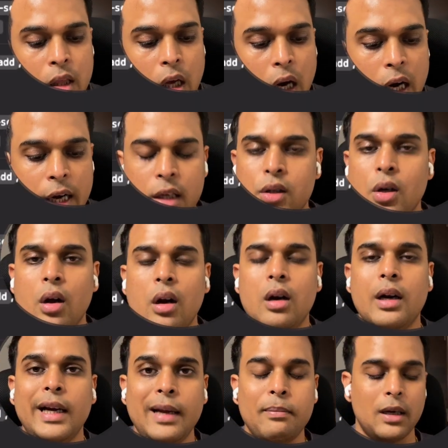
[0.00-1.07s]
Third is your
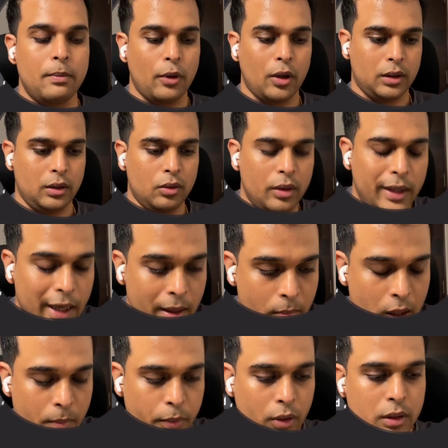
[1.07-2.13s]
daemon process. So
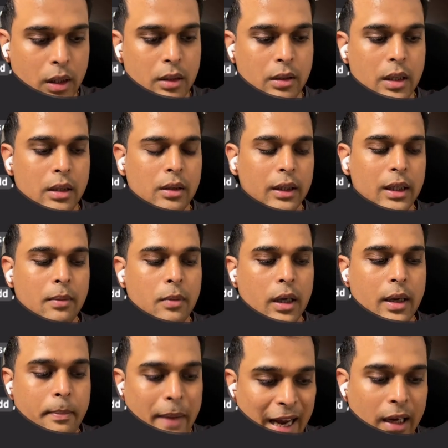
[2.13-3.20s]
daemon process is nothing
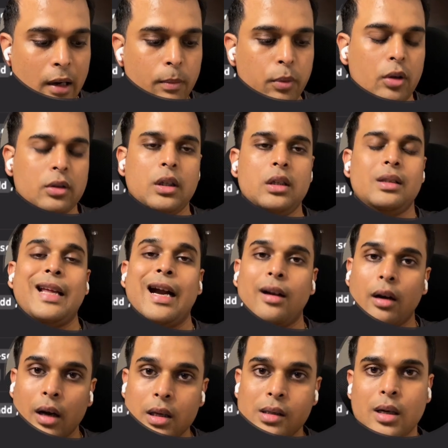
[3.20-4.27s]
but a background process
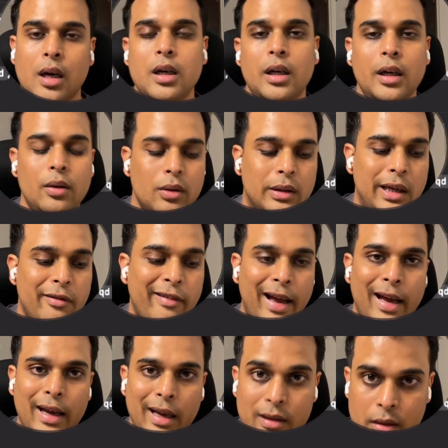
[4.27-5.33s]
that runs continuously
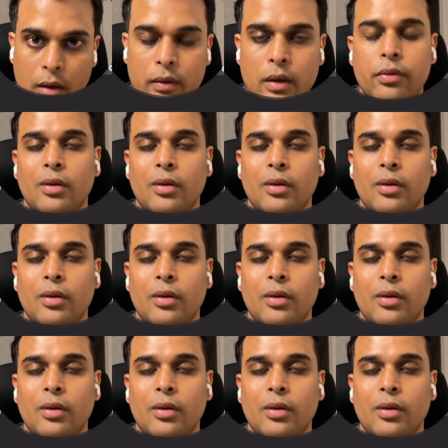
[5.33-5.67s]
via a server.